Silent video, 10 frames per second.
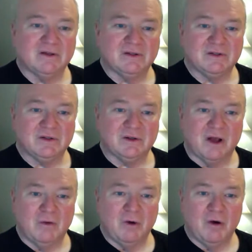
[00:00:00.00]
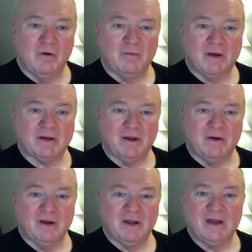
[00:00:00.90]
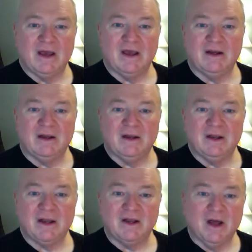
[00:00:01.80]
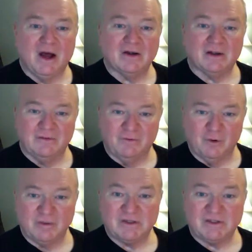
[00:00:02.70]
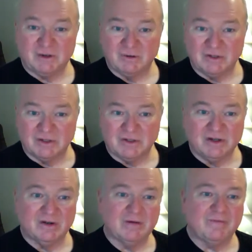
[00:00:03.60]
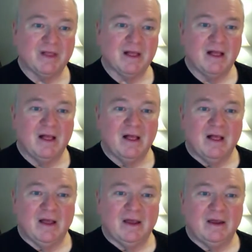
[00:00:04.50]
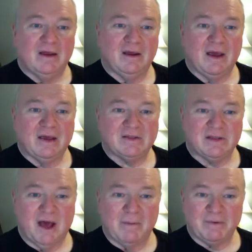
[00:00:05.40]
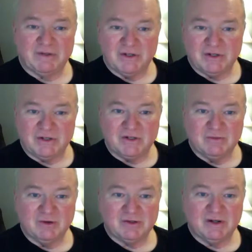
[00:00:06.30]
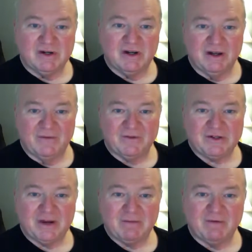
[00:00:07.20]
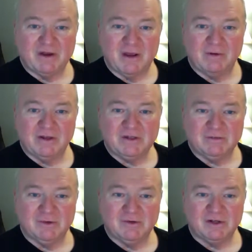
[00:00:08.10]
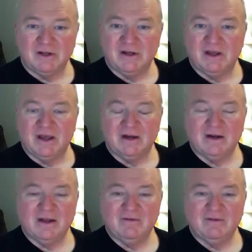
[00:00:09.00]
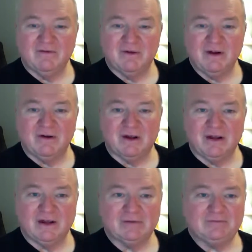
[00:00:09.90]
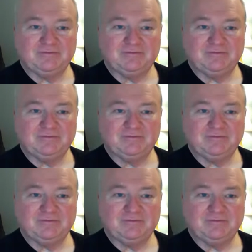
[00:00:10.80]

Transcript: Giacomo Matteotti, a leading nonconformist socialist leader. As the opposition to Mussolini left the Chamber of Deputies, Mussolini had an even freer hand.